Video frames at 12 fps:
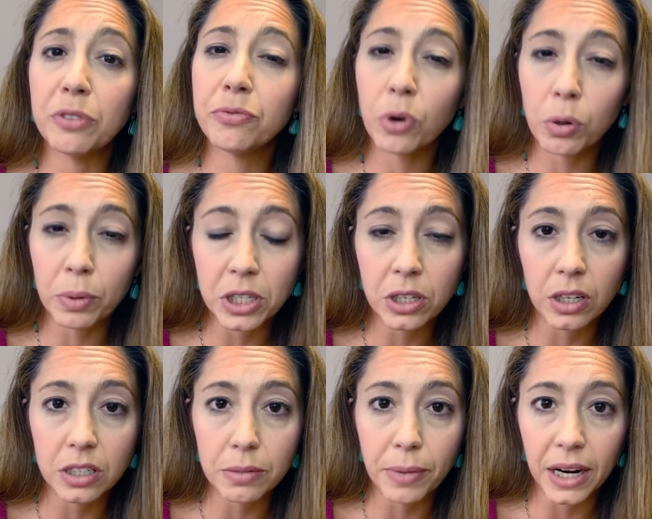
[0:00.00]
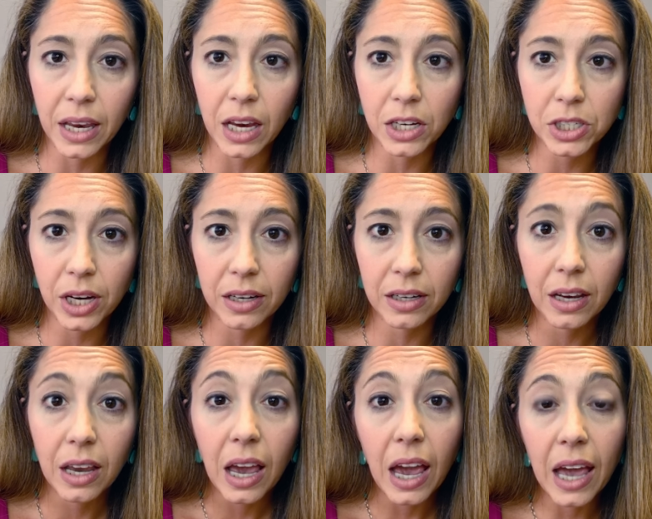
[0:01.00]
before we turn to medication.
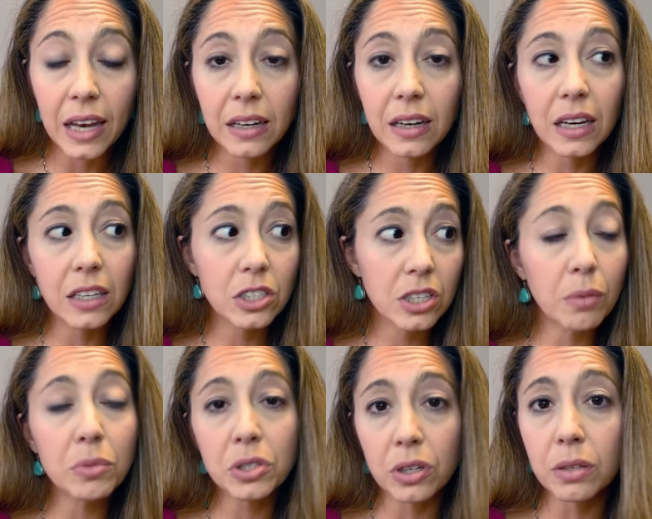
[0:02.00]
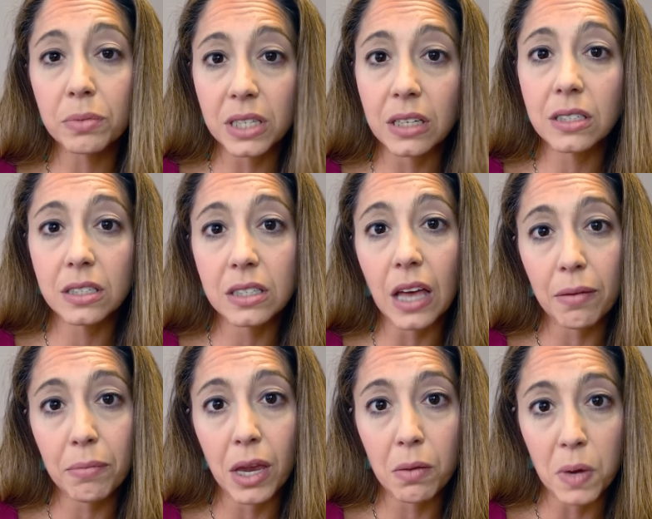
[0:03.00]
And in some circumstances
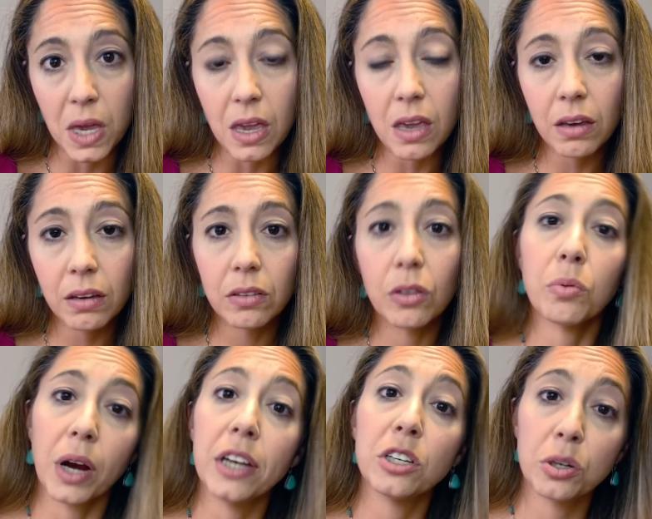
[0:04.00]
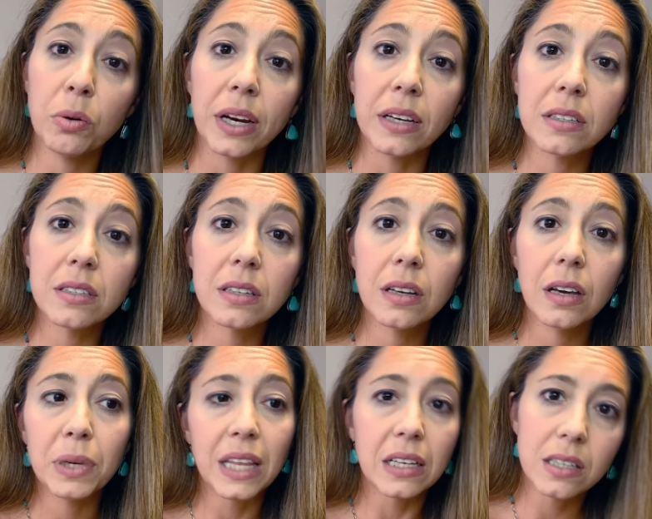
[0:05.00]
that may be the right choice,
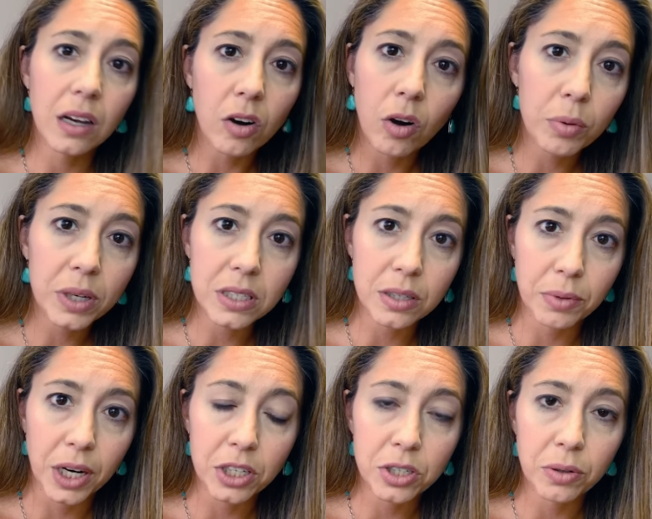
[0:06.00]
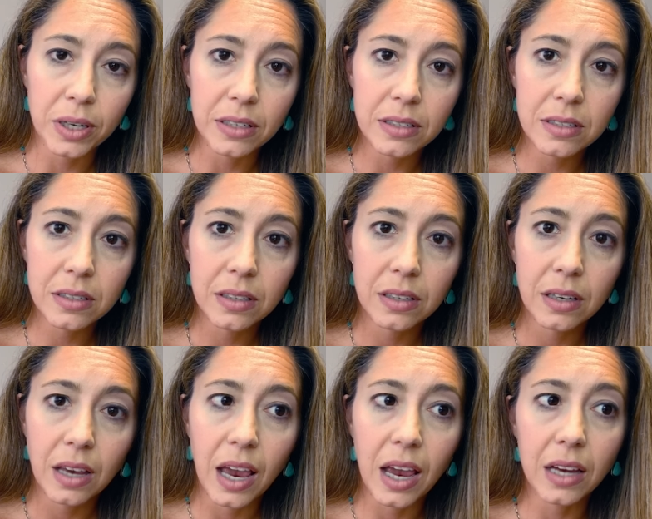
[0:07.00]
but that's not always the right choice.
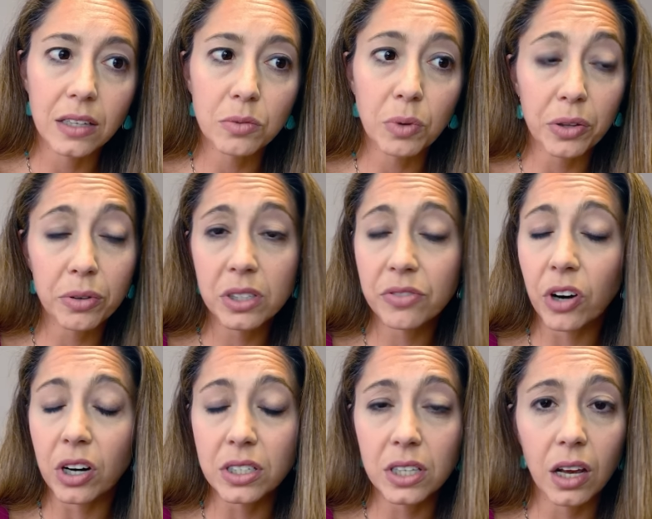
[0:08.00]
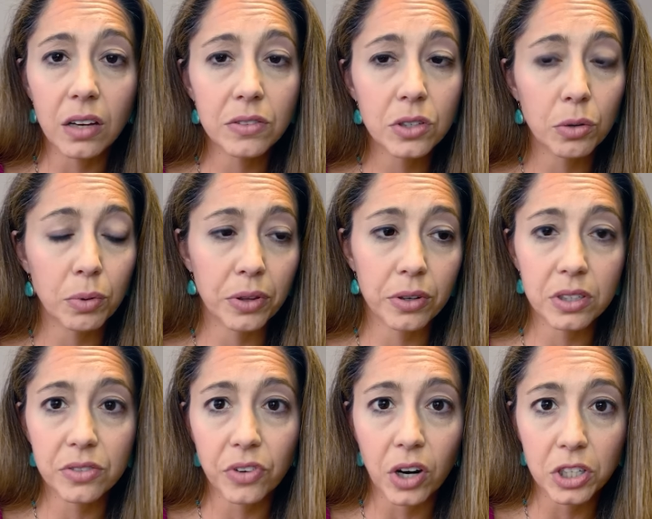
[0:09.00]
And whether it's for ourselves or whether
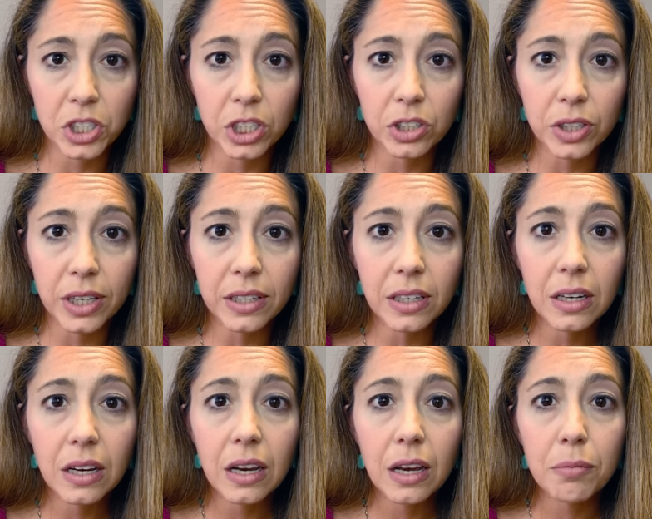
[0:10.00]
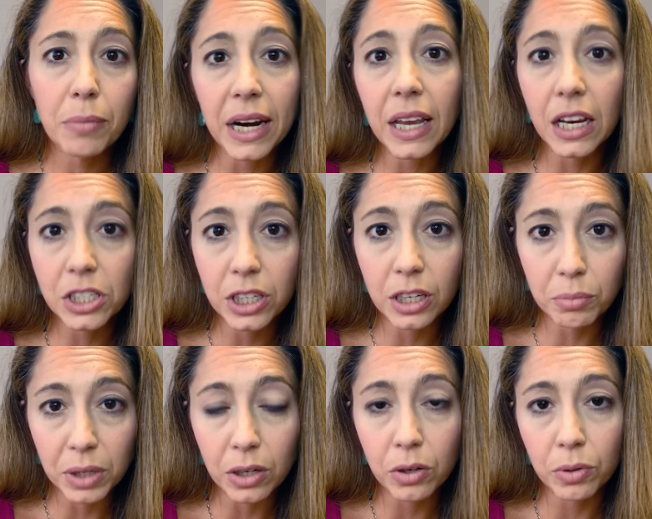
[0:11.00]
it's for our children, medication can
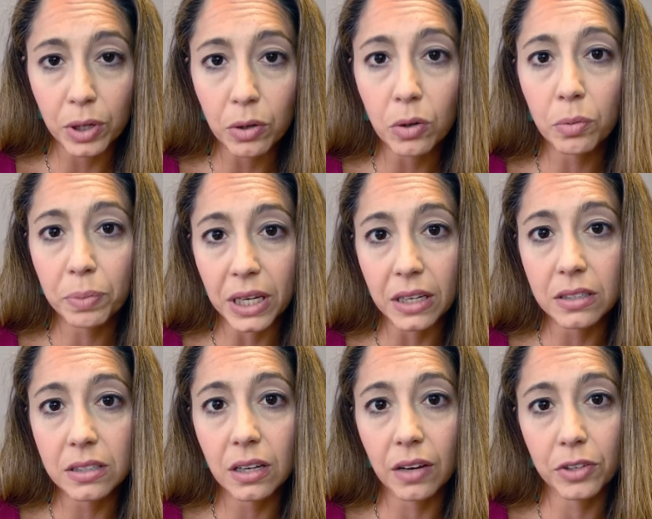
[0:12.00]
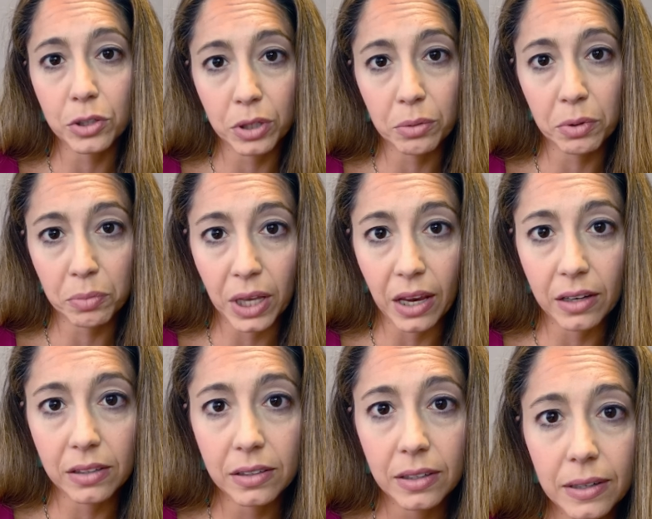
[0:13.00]
be a critical piece of the treatment
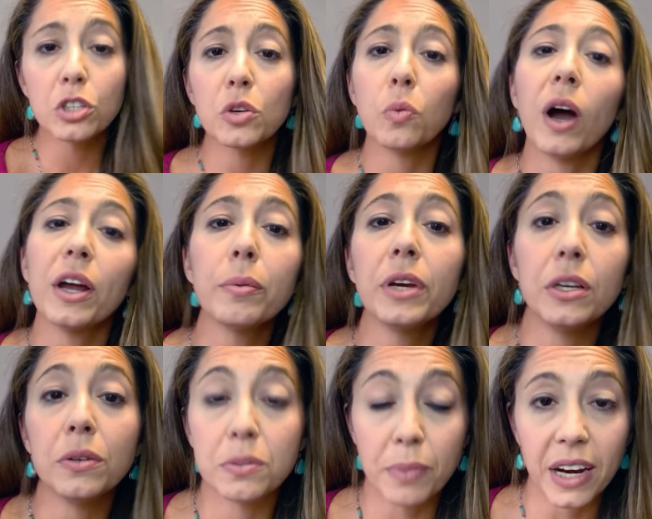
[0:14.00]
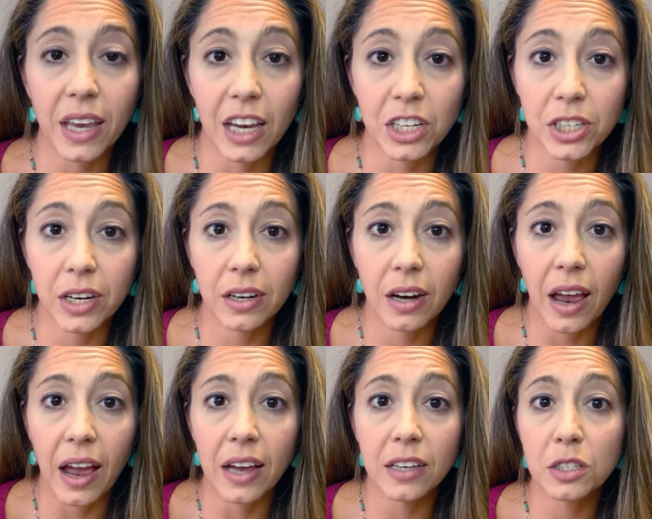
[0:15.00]
plan. So why do we use medication
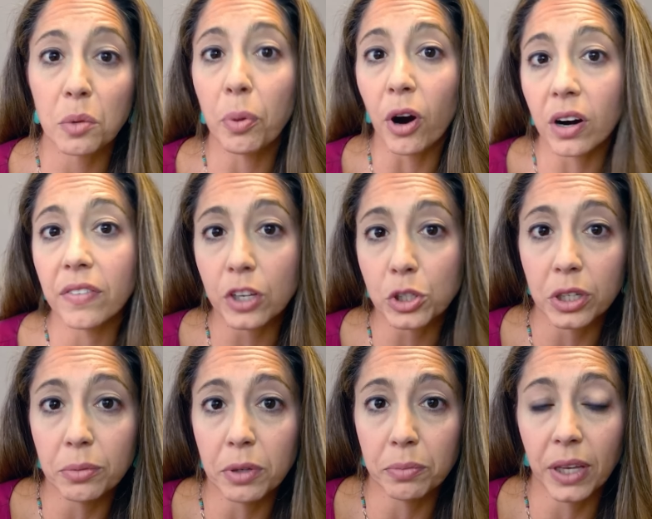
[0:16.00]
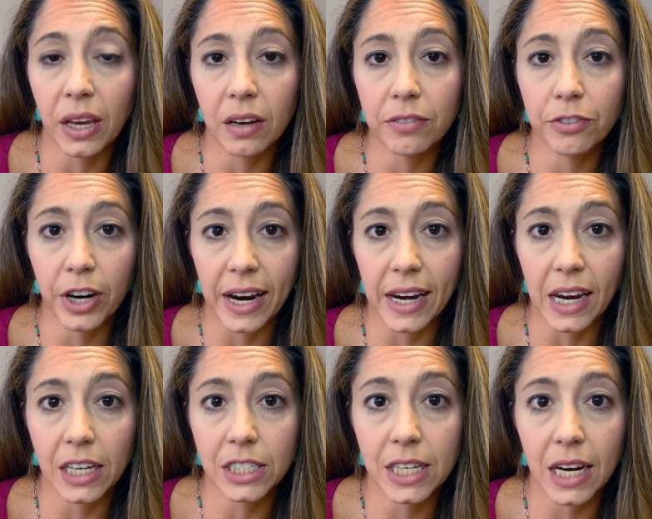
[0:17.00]
as part of the treatment plan for A D
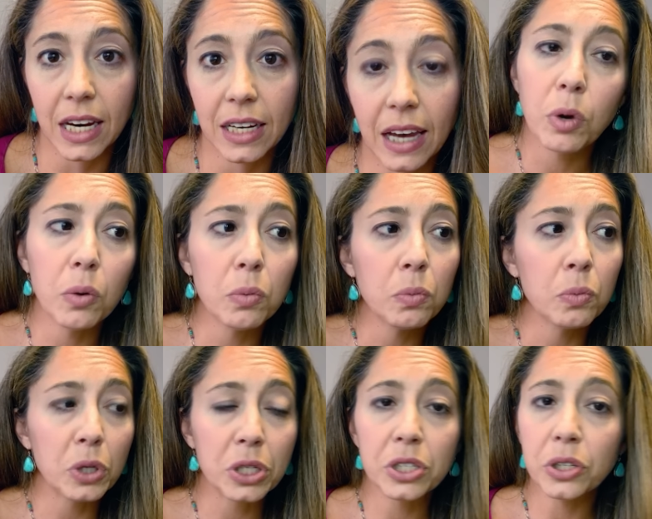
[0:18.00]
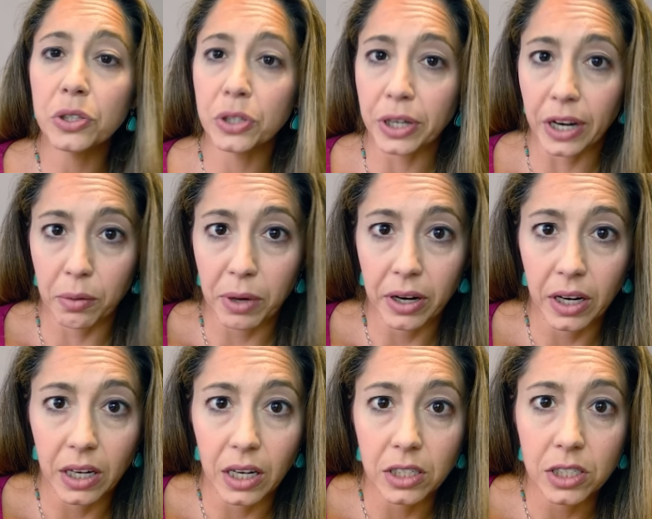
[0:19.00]
H D? Well, we're still learning about A
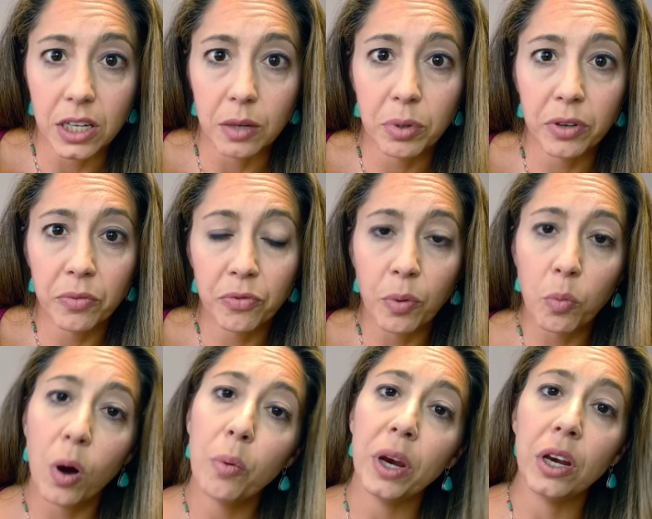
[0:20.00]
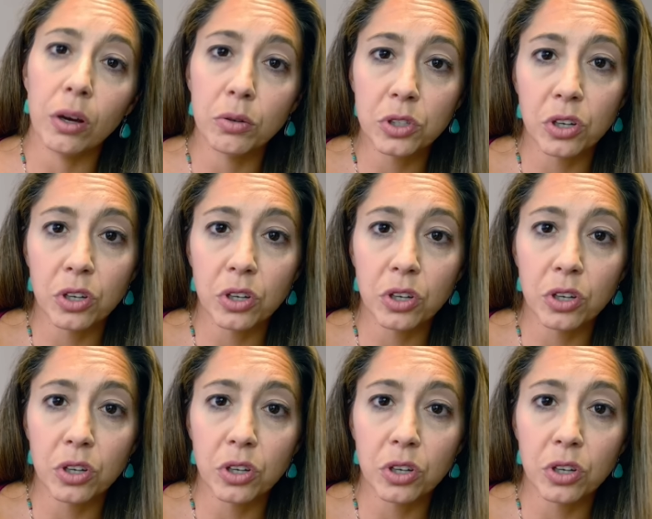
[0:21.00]
D H D, but from what we know